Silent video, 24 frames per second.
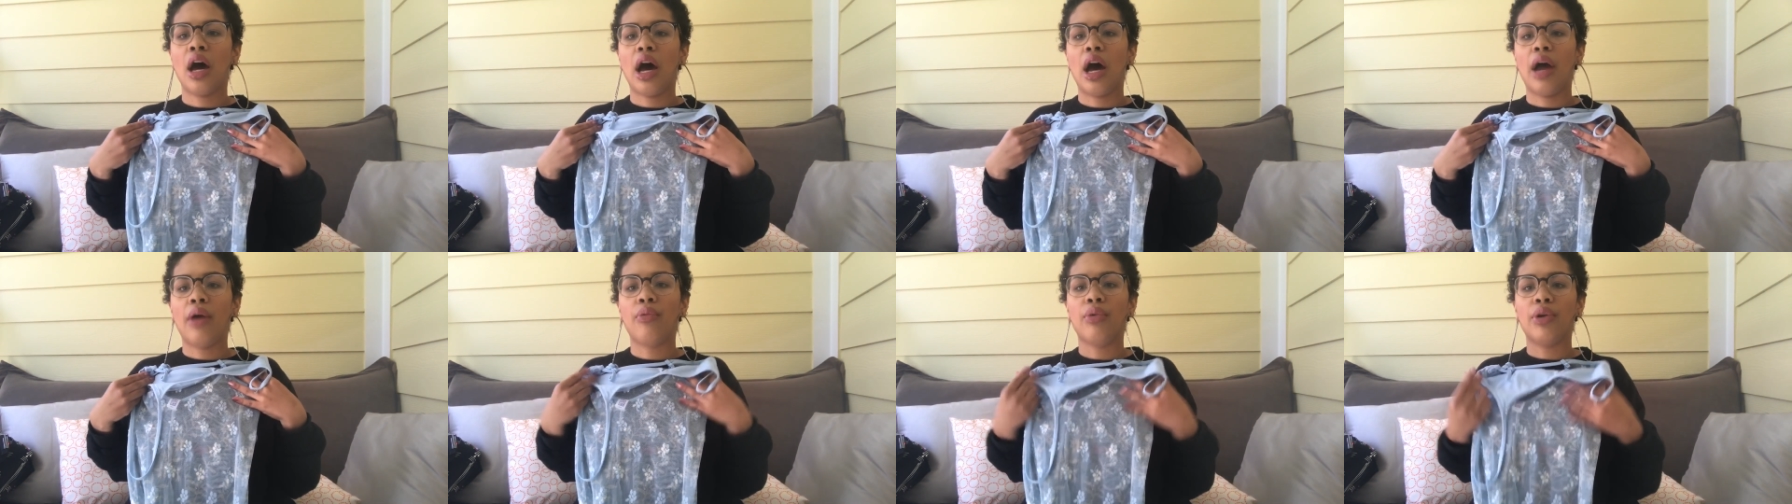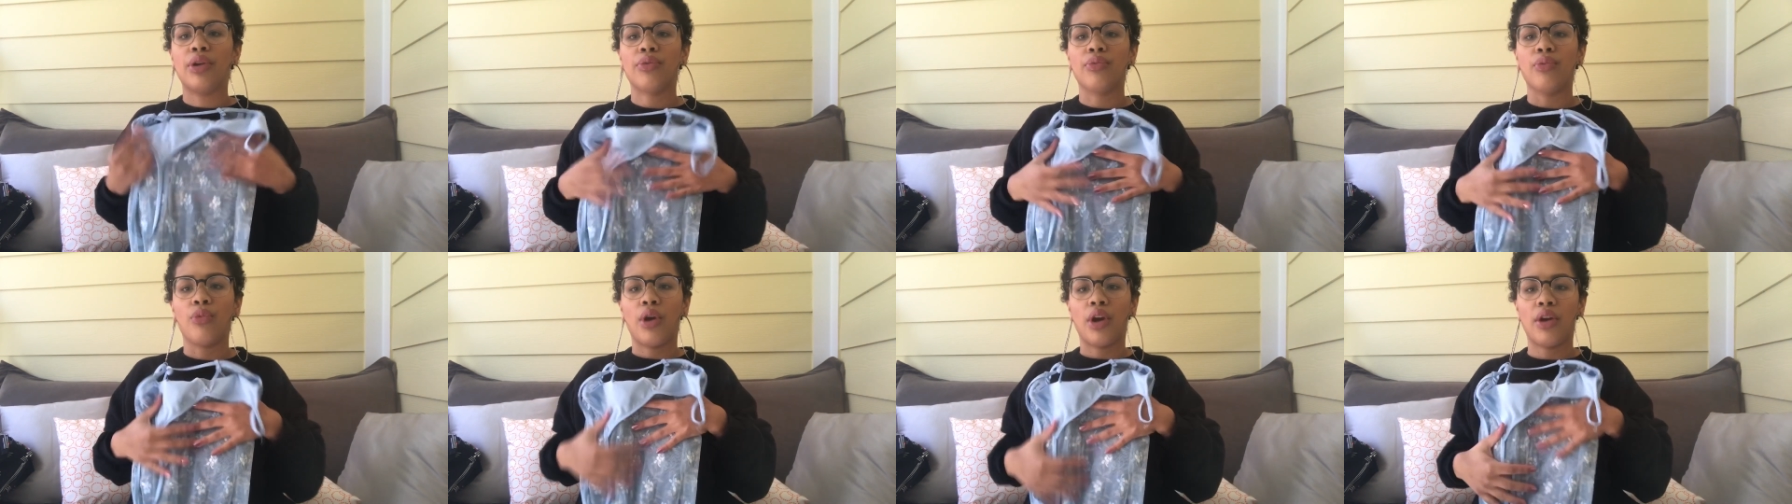I
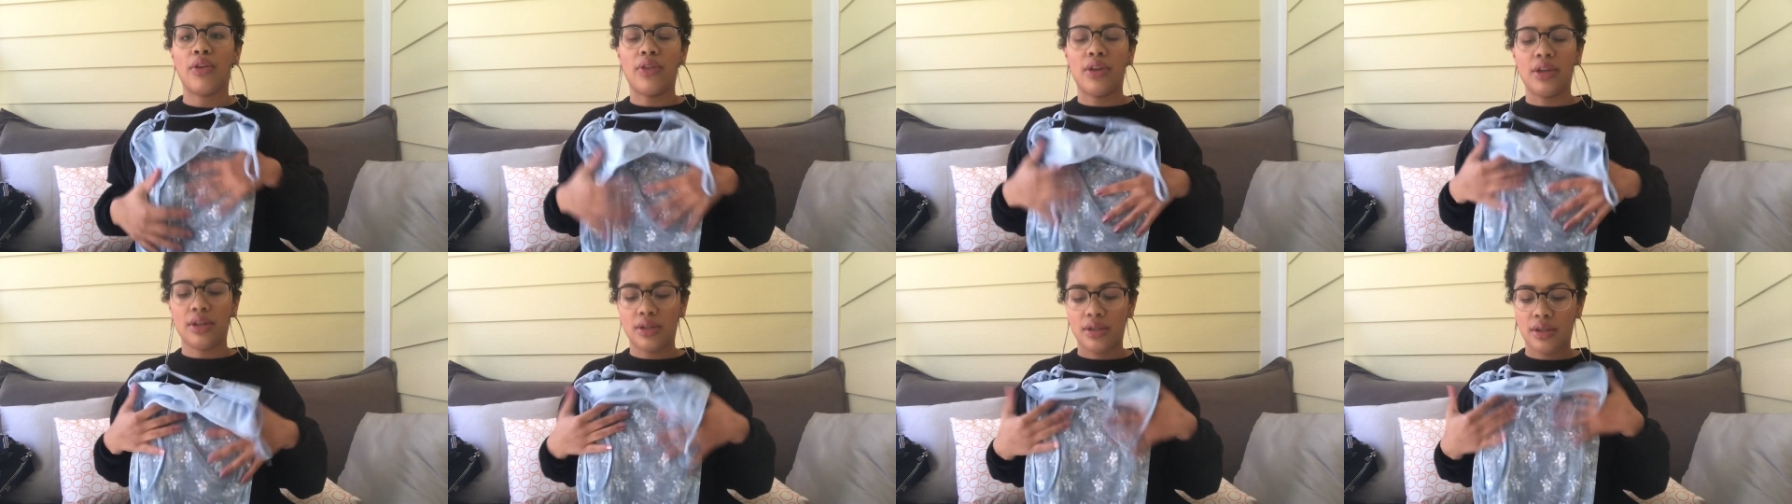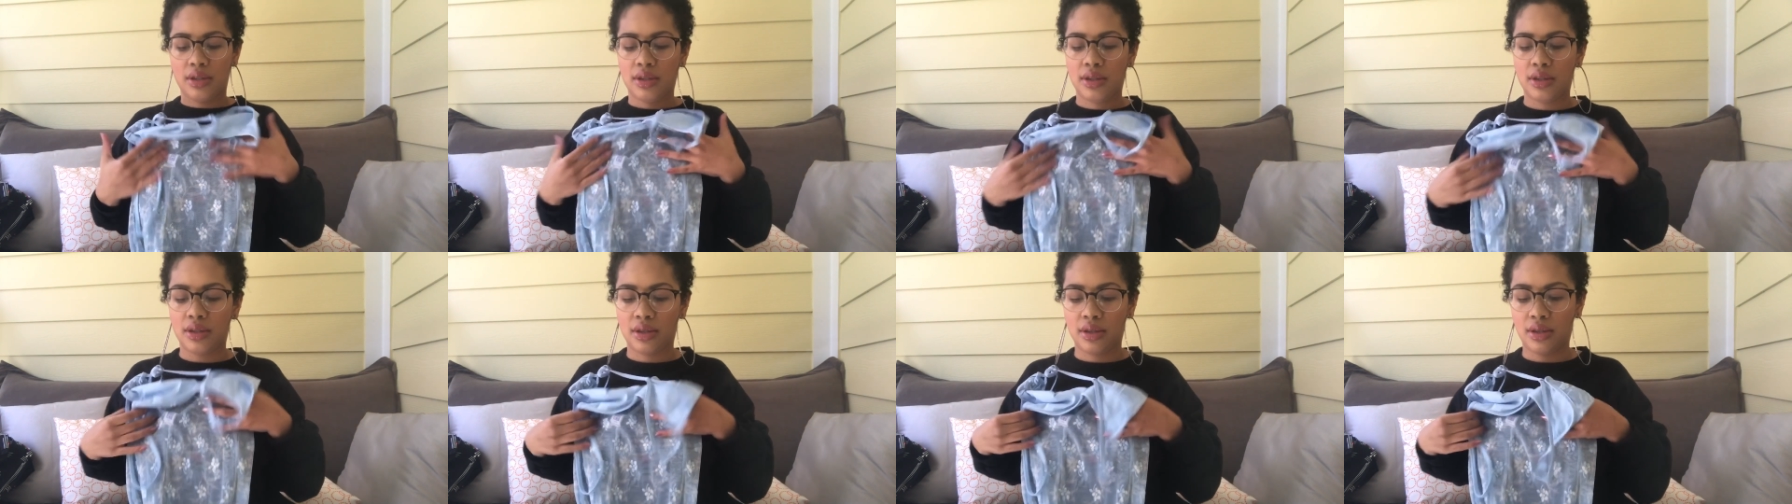wouldn't wear
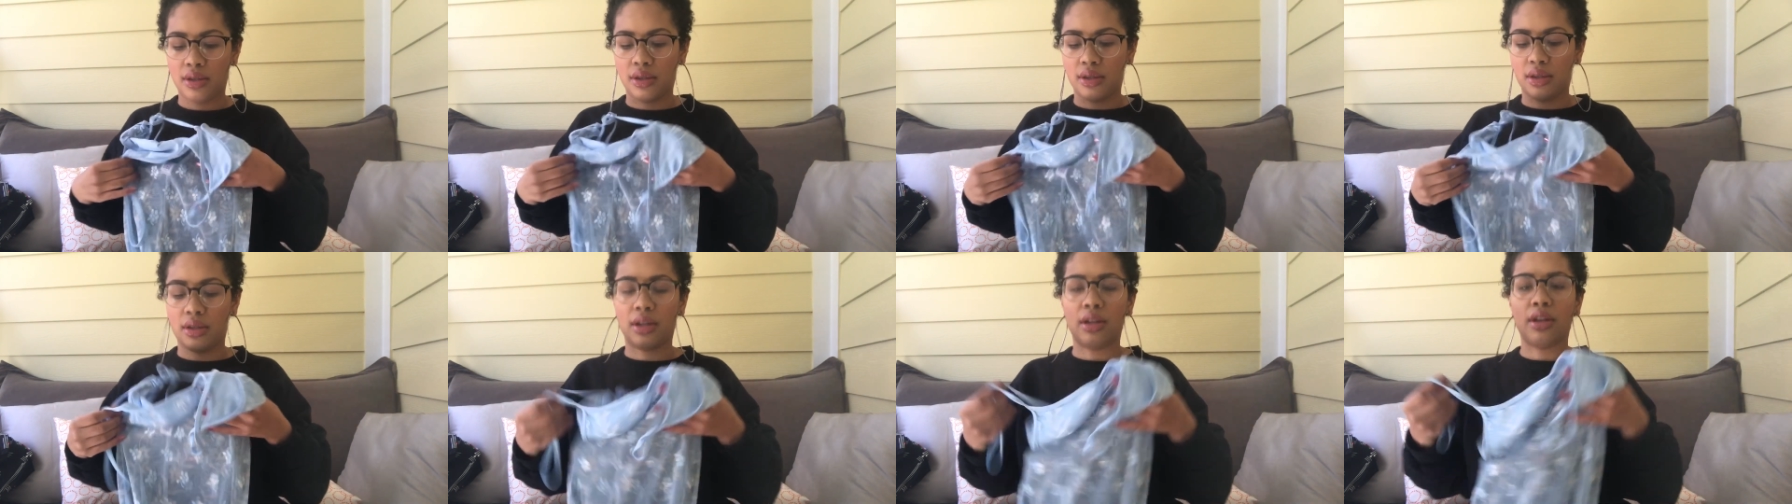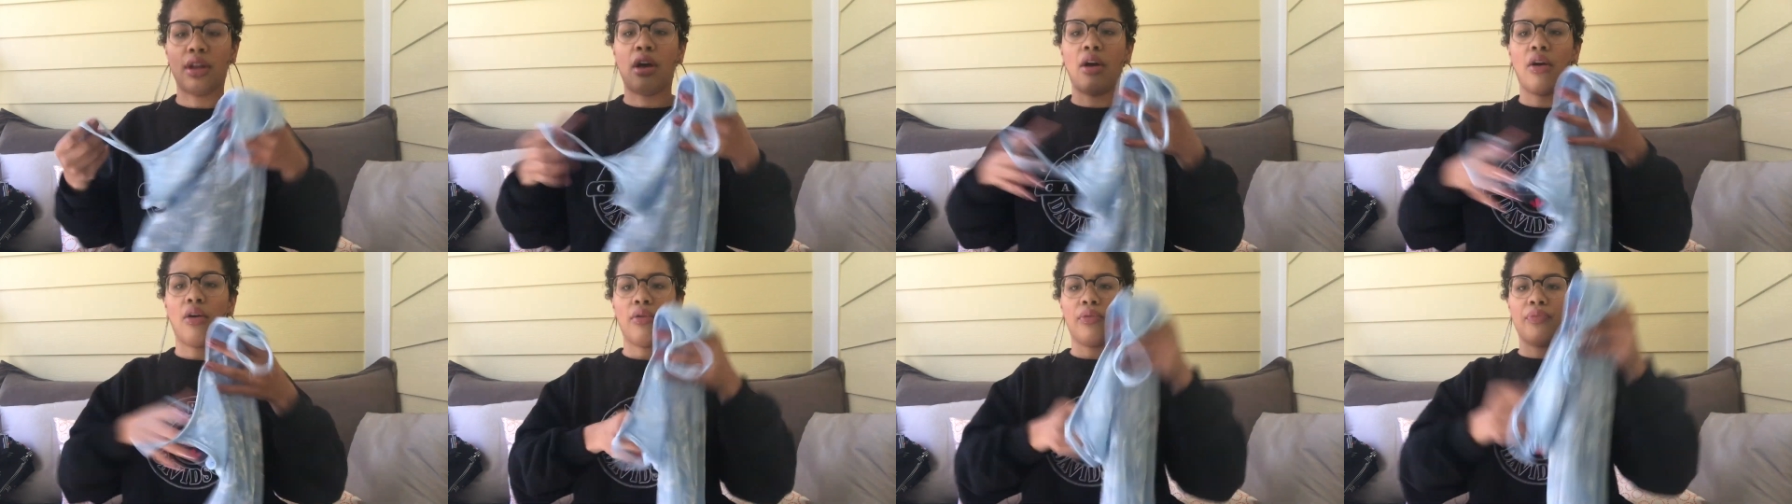this, you
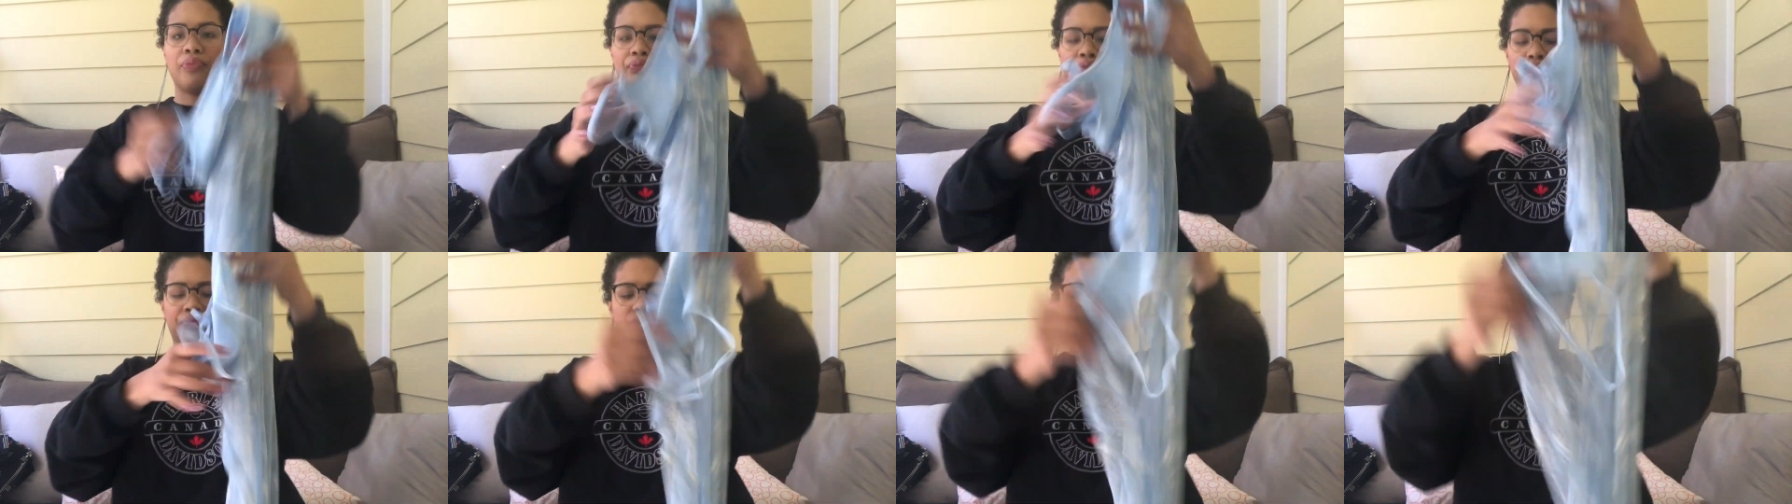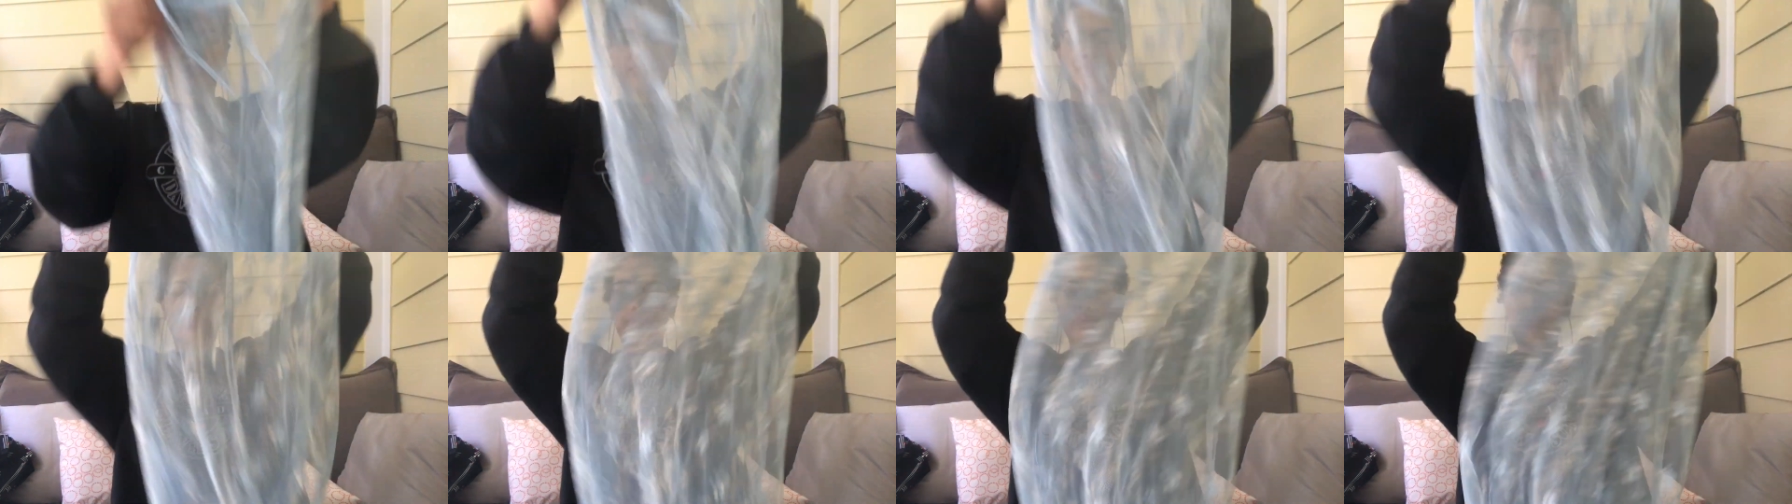know,
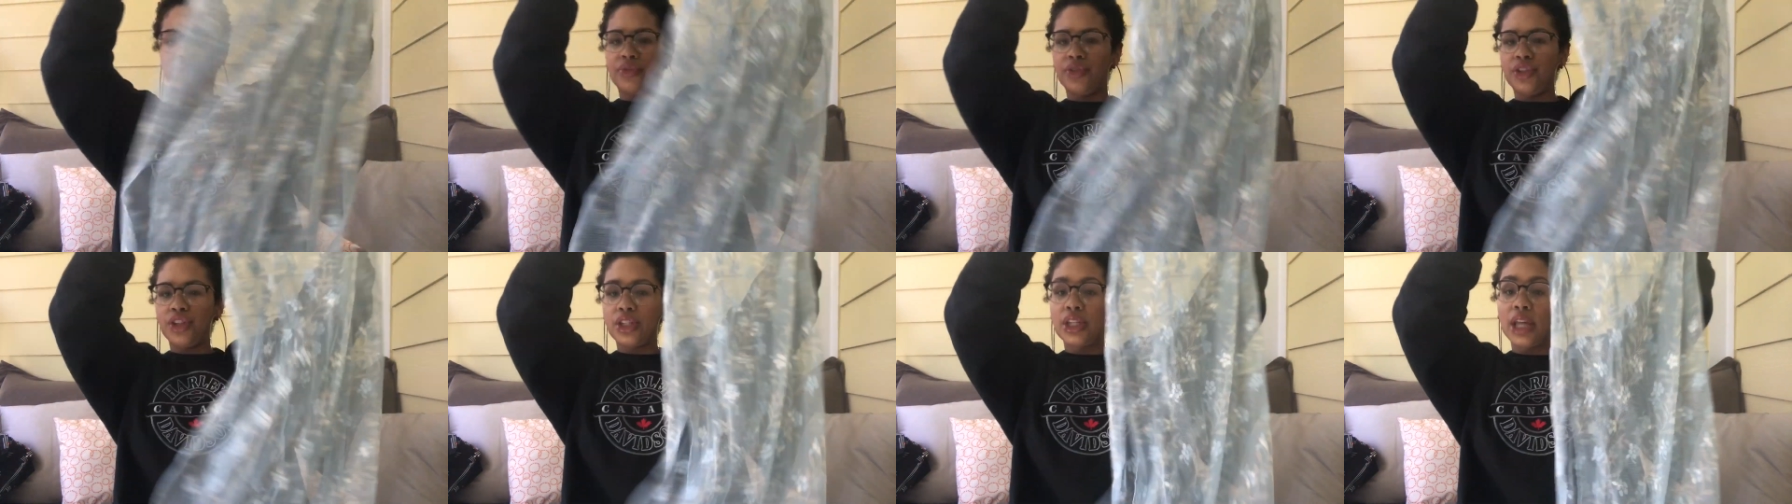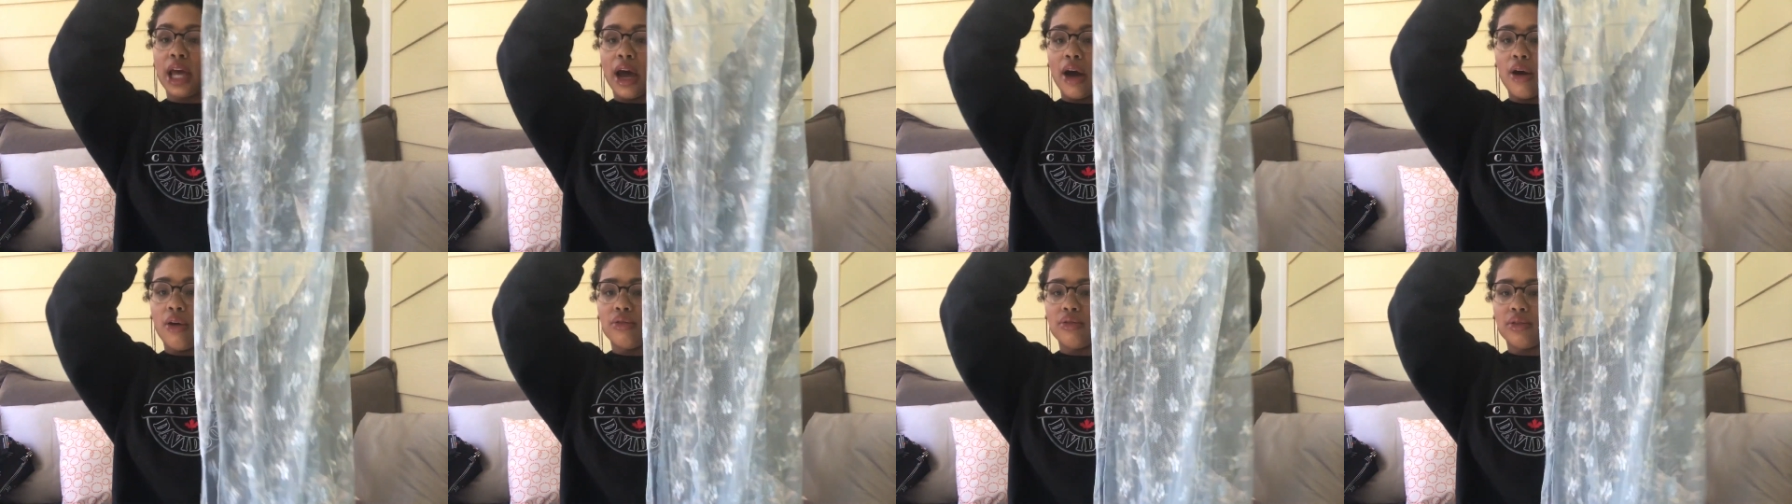just
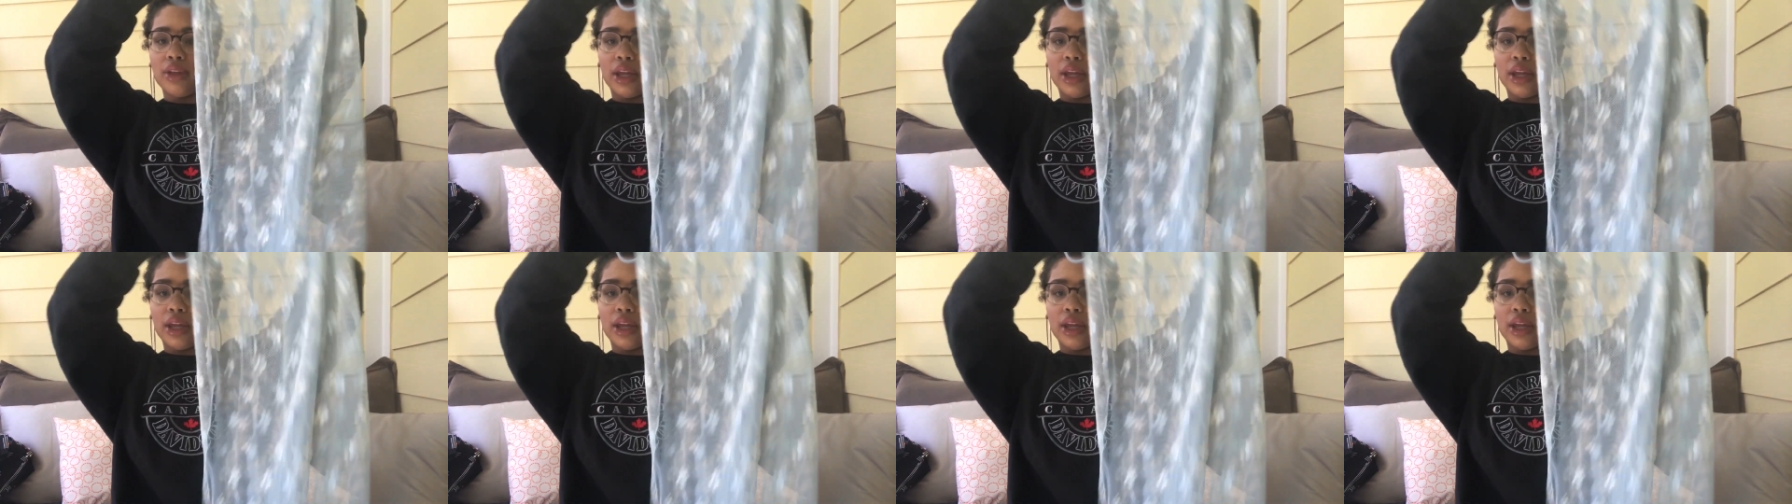out